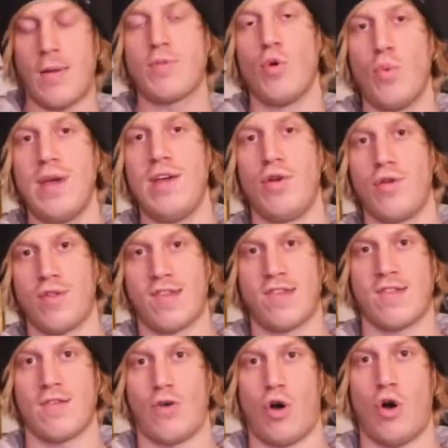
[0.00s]
keep the
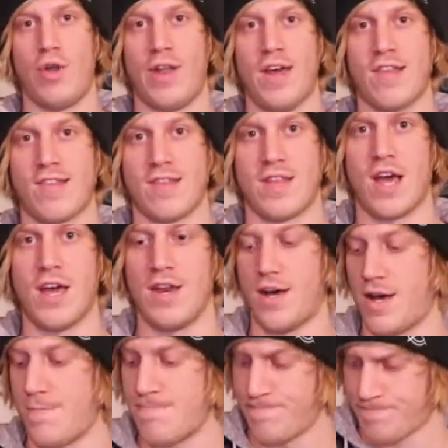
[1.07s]
wheels all nice and tight
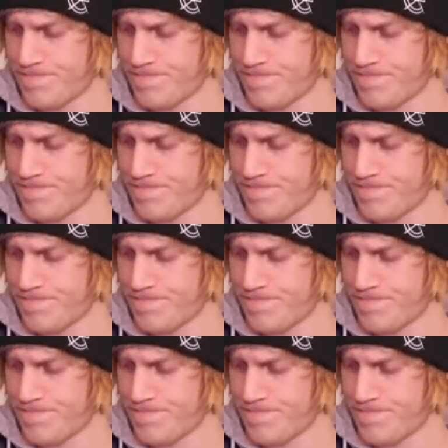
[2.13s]
up,